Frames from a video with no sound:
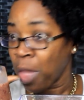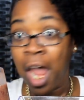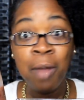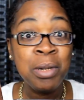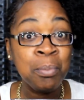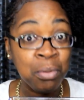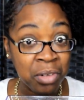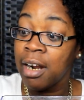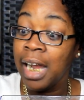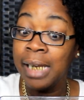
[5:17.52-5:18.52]
I'm
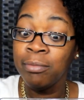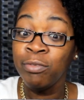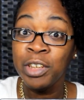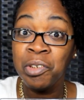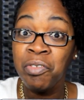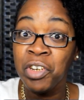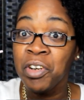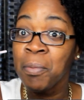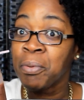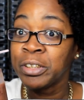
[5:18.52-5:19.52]
impressed. I am very,
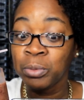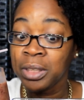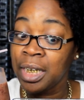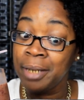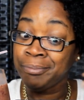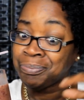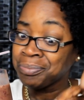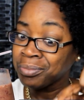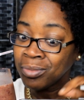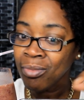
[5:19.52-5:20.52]
very impressed with that.
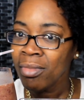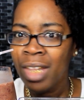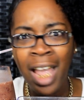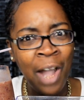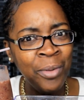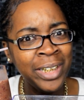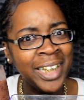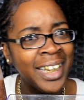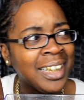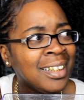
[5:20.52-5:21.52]
I wasn't
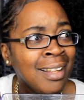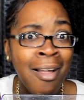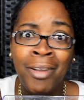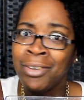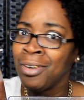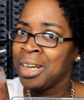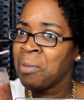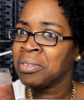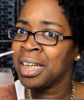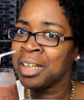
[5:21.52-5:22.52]
thinking, girl, I
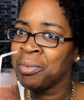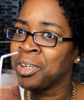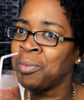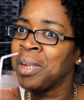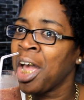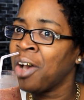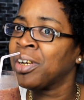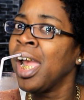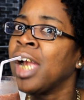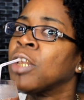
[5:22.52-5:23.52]
was thinking it wasn't going to be all
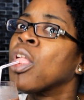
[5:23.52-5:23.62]
that.